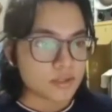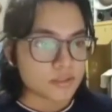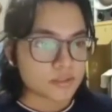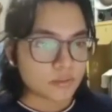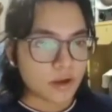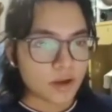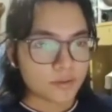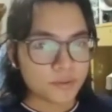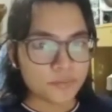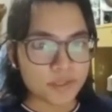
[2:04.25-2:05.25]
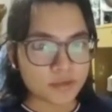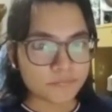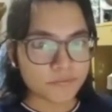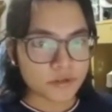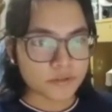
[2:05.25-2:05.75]
So how do we
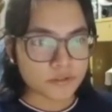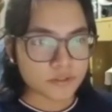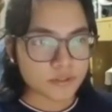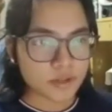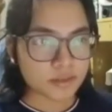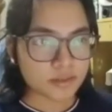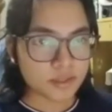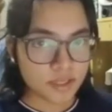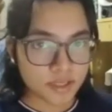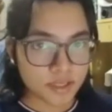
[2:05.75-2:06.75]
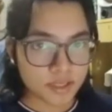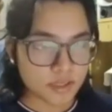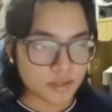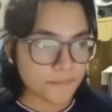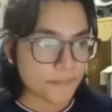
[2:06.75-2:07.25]
traverse a tree?
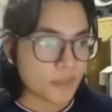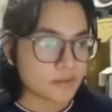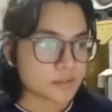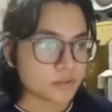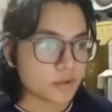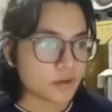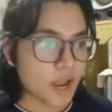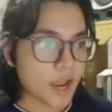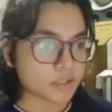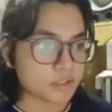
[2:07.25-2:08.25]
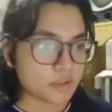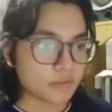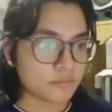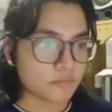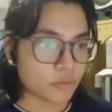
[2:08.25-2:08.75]
So there are actually
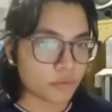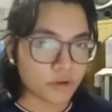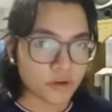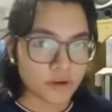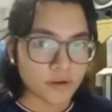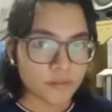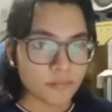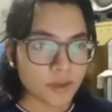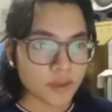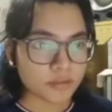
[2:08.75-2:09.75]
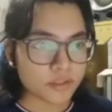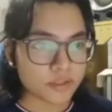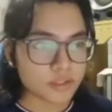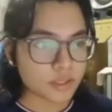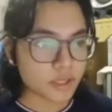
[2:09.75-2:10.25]
4
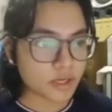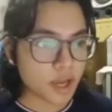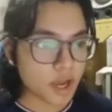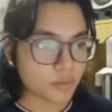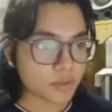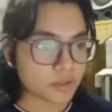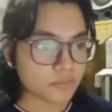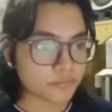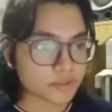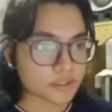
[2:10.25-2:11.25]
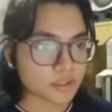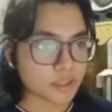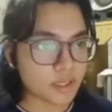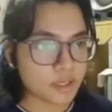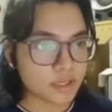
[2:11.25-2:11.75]
methods in how we traverse a
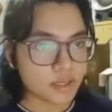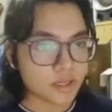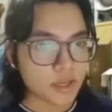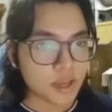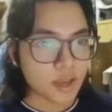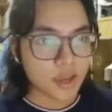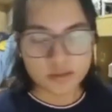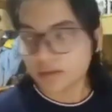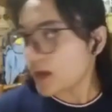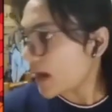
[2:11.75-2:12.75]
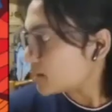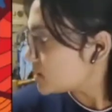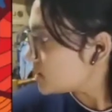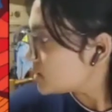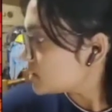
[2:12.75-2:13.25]
tree and
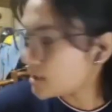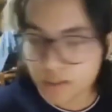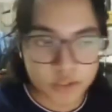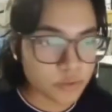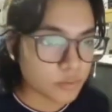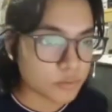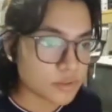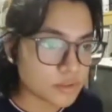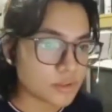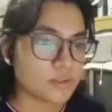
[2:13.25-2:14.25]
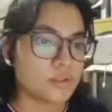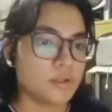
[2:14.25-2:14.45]
access each nodes.